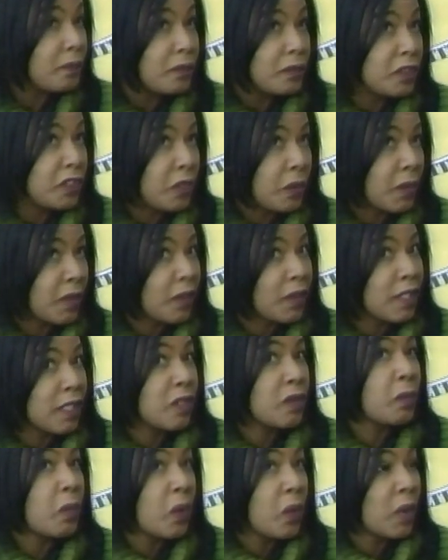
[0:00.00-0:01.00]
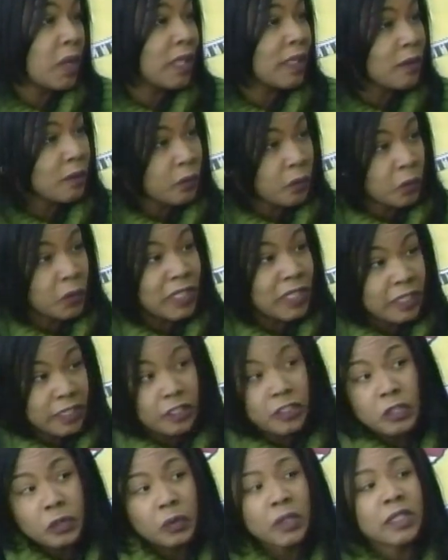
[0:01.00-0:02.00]
So at this point, we
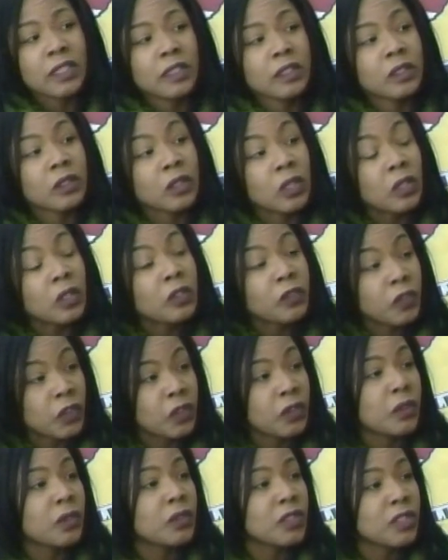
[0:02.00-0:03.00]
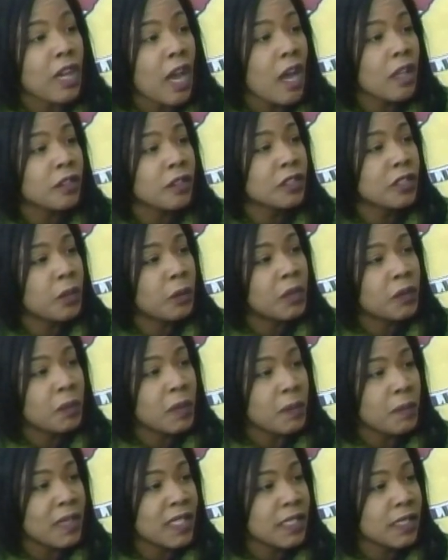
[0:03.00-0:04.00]
need to really look for those dollars that we've
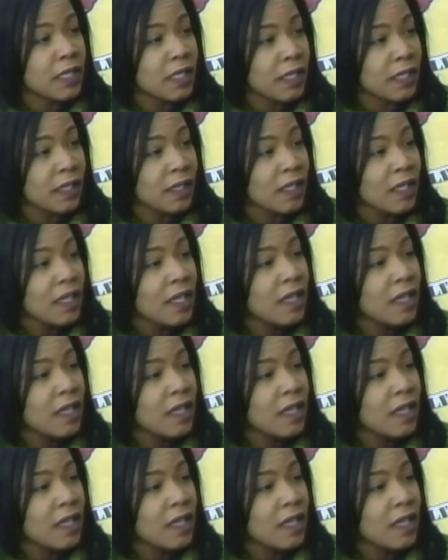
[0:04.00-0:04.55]
been missing.